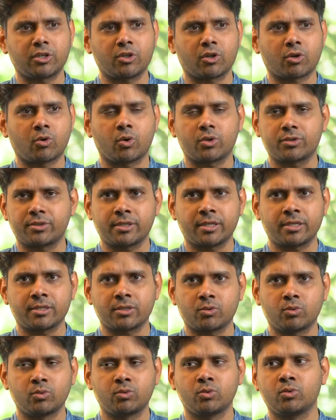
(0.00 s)
in your
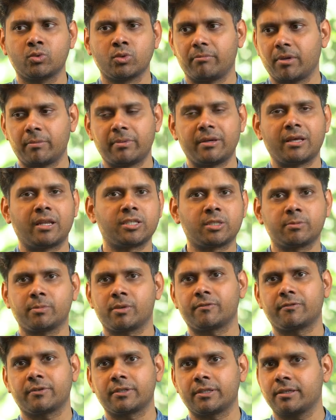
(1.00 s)
courses who may be
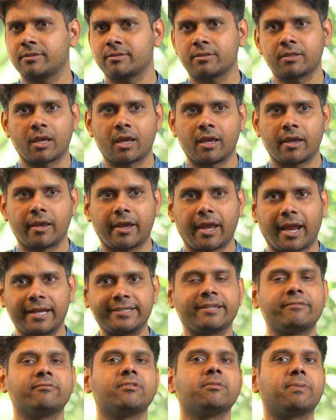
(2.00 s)
eligible for this?
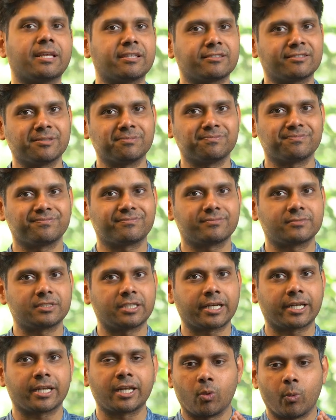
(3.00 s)
And then we place them,
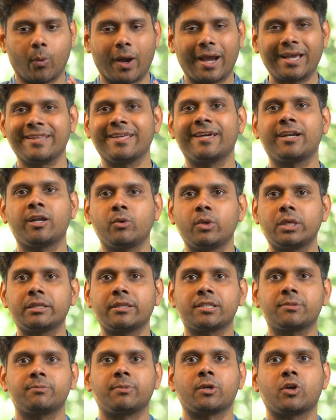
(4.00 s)
right? Why they are doing
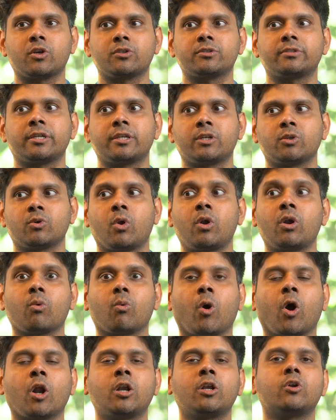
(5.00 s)
this? Because they don't
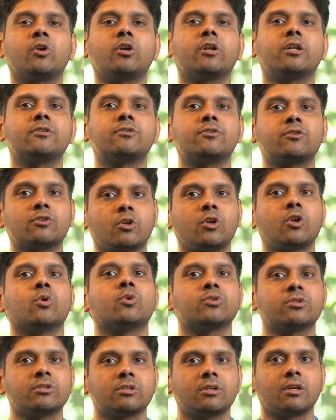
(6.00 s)
want to
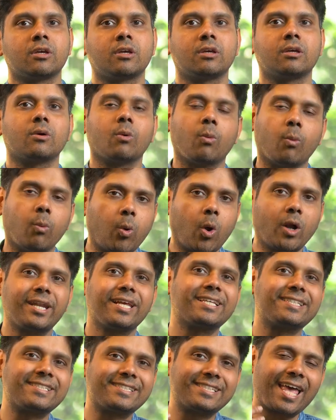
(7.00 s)
disclose what
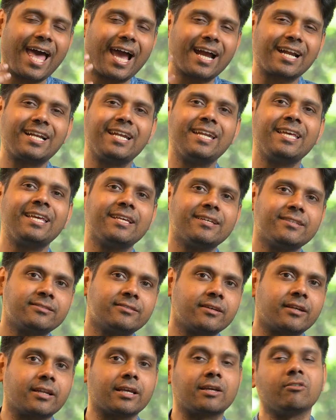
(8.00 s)
exactly is
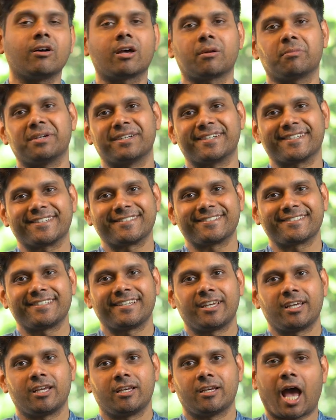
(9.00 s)
the requirement.
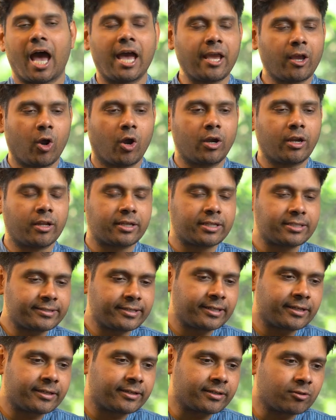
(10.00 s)
I got a
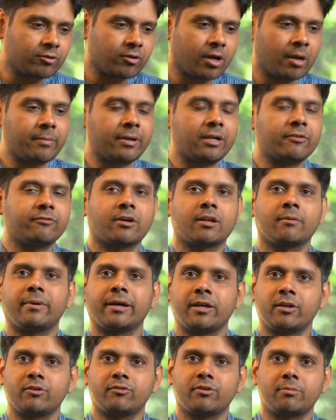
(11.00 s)
recent requirement for a
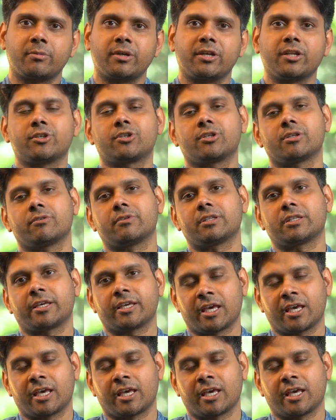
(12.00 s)
bioinformatician with